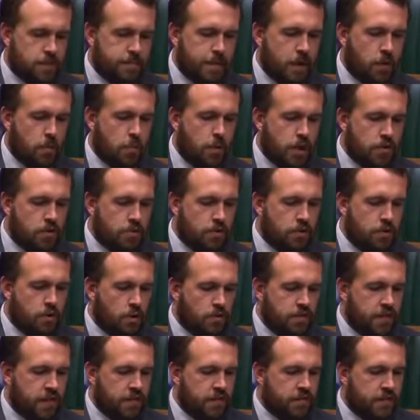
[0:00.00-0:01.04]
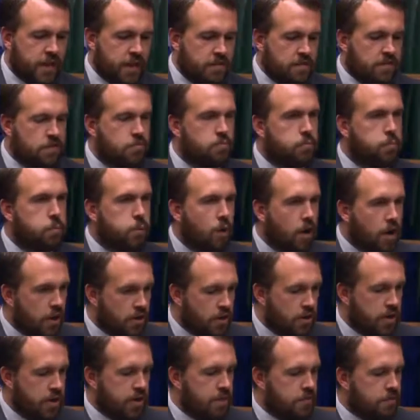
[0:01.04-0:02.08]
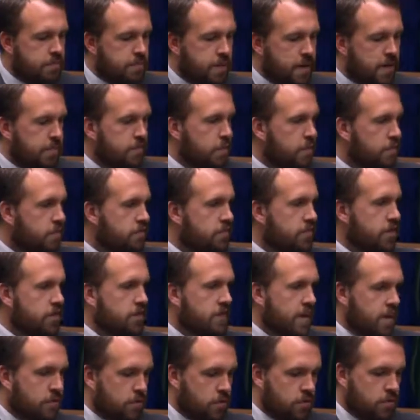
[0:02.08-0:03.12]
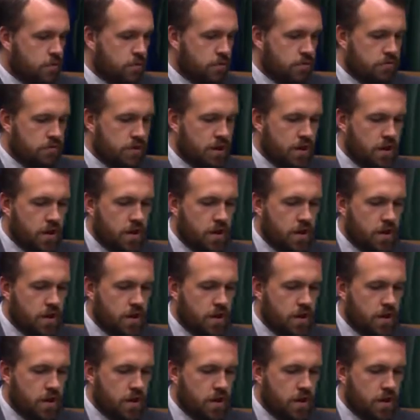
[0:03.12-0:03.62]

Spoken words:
about whether or not the offence is worthy of being moved to the Crown Court,